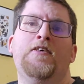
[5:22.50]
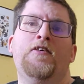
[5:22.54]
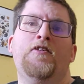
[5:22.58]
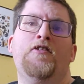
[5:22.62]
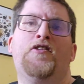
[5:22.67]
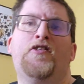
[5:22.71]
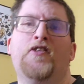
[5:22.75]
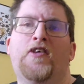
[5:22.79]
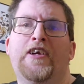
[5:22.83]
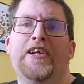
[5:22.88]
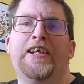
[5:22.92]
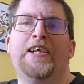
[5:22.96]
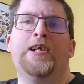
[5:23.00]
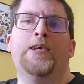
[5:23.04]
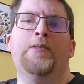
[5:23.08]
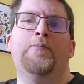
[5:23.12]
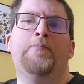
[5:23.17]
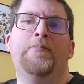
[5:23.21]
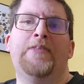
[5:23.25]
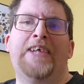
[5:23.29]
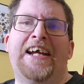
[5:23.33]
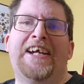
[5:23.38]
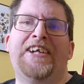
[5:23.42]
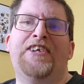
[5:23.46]

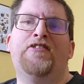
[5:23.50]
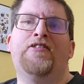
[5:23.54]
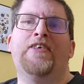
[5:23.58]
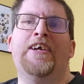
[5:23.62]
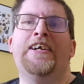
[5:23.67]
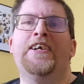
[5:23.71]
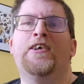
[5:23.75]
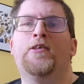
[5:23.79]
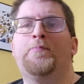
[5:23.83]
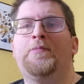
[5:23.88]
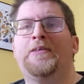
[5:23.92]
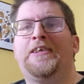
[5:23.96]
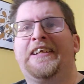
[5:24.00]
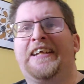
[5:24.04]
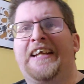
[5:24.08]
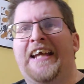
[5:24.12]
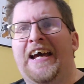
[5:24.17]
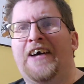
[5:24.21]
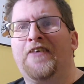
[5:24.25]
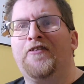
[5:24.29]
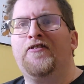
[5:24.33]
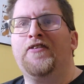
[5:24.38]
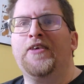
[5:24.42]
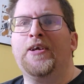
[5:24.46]
sodium nitrate or
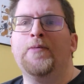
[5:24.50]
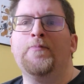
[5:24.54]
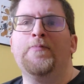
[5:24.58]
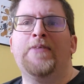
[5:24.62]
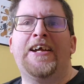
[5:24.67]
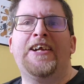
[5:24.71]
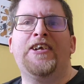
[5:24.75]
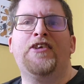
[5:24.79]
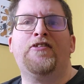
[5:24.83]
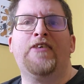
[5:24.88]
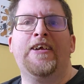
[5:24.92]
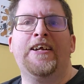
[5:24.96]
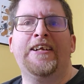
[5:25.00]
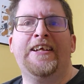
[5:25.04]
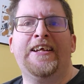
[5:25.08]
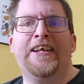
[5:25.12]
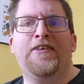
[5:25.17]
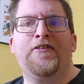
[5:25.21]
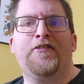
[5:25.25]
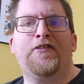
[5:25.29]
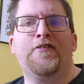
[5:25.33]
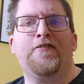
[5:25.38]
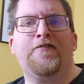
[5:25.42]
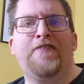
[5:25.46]
calcium nitrate
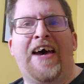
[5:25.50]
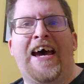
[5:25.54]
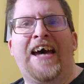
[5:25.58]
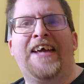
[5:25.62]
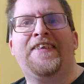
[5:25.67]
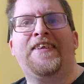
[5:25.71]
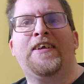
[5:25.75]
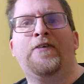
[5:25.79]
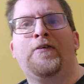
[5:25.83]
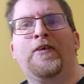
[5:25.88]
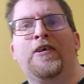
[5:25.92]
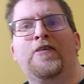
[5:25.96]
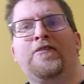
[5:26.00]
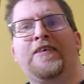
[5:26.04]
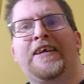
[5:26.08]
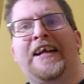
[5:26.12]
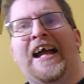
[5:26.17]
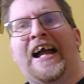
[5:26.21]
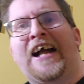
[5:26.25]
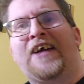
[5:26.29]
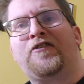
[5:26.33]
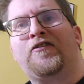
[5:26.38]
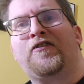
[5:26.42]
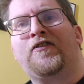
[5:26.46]
is the fact that when it
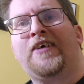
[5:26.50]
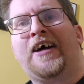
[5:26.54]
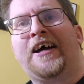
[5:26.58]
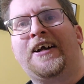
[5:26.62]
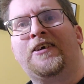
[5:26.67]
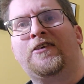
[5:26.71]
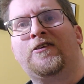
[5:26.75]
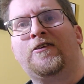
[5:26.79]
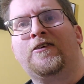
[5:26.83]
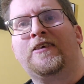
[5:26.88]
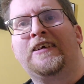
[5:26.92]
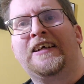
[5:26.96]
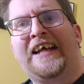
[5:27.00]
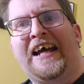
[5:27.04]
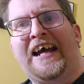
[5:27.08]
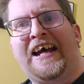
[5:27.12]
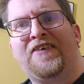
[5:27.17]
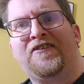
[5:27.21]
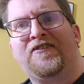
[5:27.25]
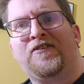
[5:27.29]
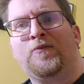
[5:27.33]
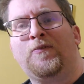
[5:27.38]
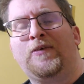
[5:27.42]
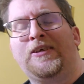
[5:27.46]
reacts with the hydrochloric
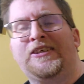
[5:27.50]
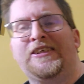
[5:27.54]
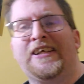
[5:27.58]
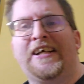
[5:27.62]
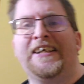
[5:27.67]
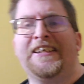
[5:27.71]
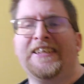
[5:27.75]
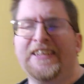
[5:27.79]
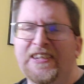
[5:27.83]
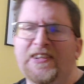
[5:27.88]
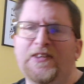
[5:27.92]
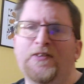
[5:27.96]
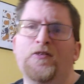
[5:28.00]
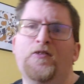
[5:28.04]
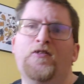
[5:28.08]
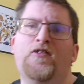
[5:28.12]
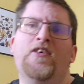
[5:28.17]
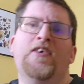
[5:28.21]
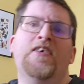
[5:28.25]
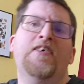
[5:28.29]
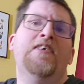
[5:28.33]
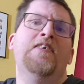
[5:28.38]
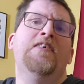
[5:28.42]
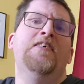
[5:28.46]
acid, which I use,